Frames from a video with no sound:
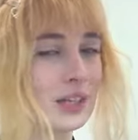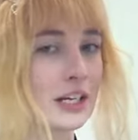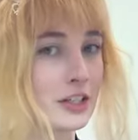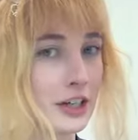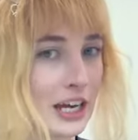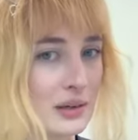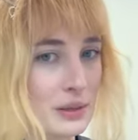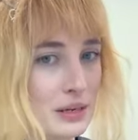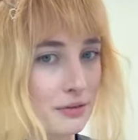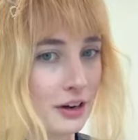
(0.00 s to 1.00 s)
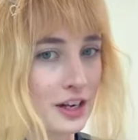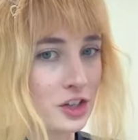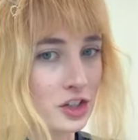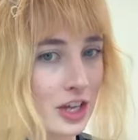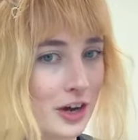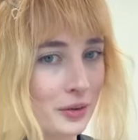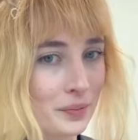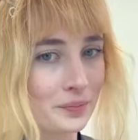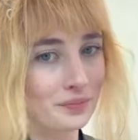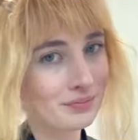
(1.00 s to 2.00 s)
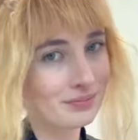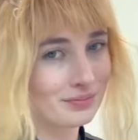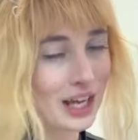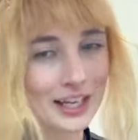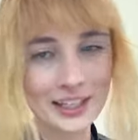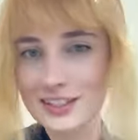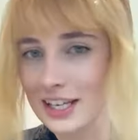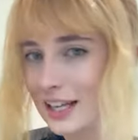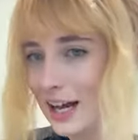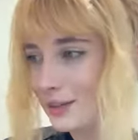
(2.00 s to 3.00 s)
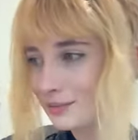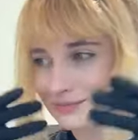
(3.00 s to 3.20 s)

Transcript: I took AP French, so I can say that.